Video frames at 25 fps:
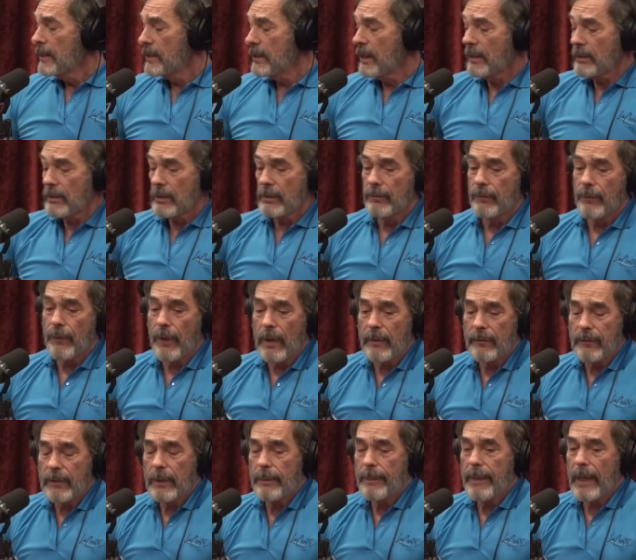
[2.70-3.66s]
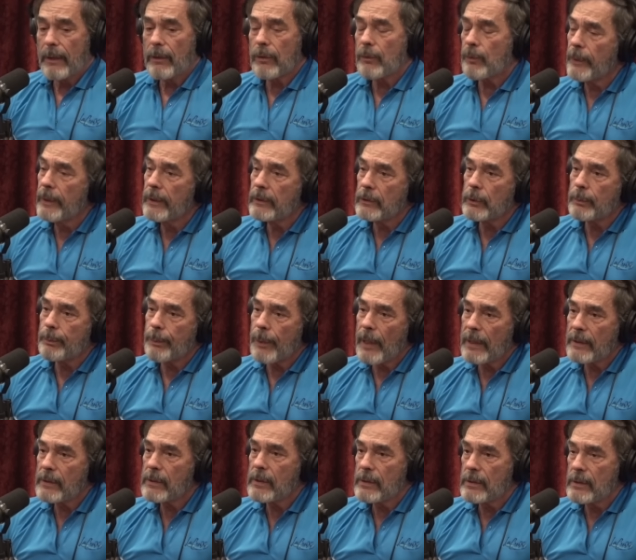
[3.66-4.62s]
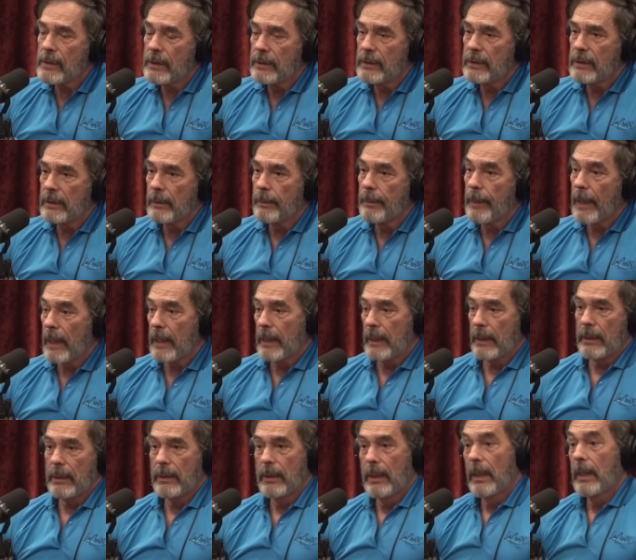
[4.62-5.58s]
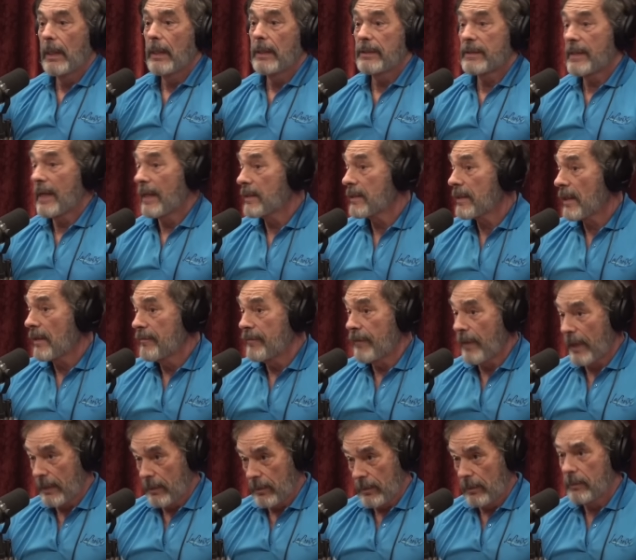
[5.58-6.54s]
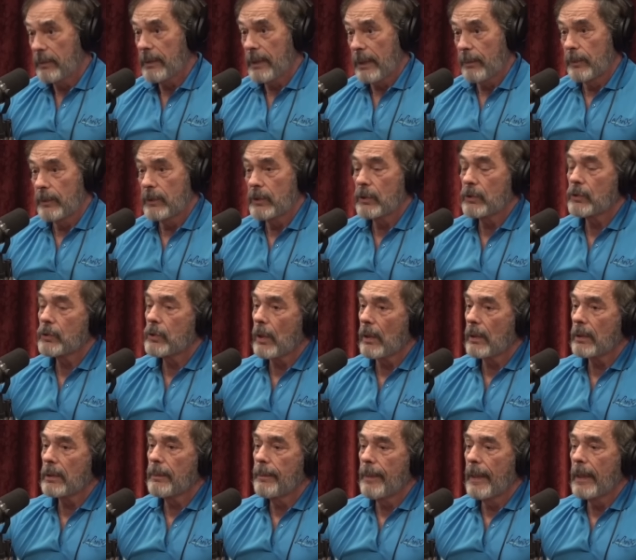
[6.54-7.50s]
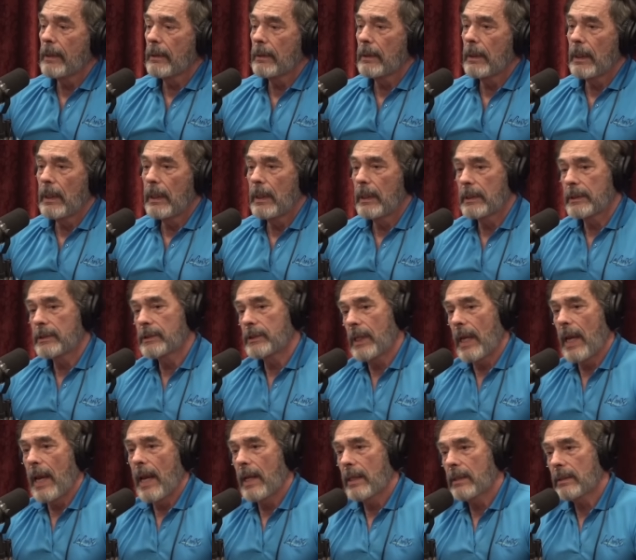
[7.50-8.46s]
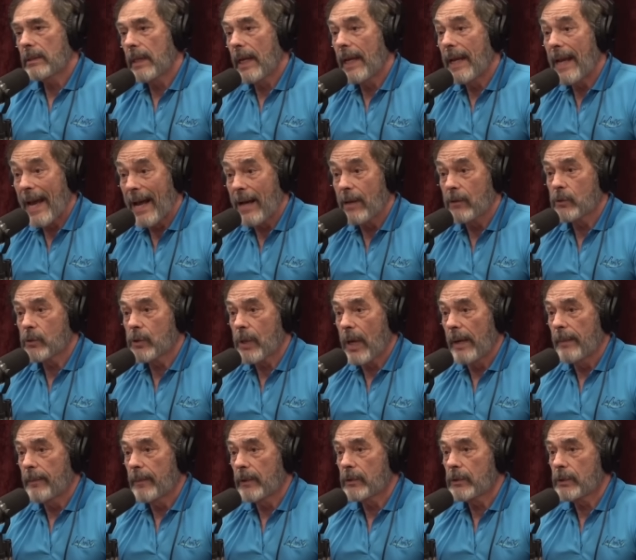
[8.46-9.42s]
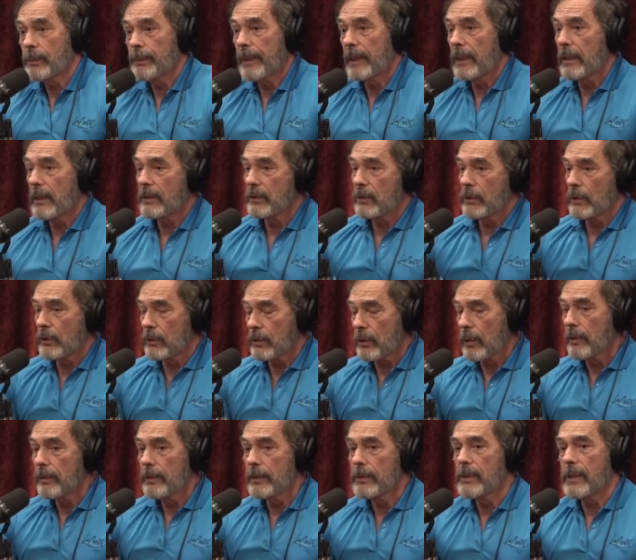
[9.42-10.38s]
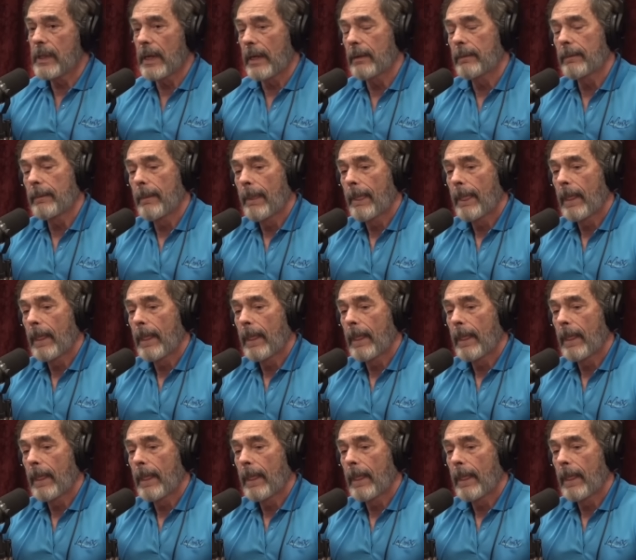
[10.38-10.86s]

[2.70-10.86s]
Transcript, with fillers: Zinc's involved in about 300 processes in the body. It's antiviral, that we just talked about. It's anti Alzheimer's, because it turns out